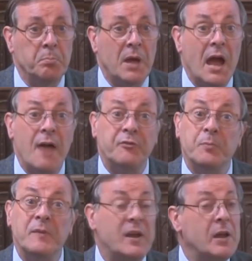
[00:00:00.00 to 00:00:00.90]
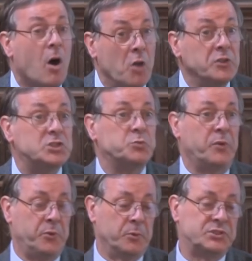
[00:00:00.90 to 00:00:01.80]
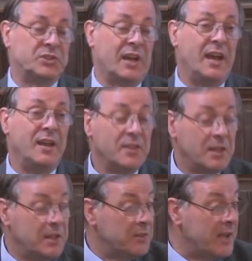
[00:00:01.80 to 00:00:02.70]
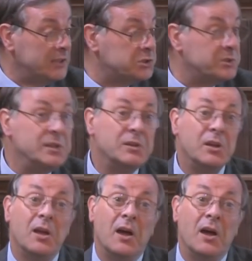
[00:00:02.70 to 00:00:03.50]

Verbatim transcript: But I have to be very honest with you and say, actually,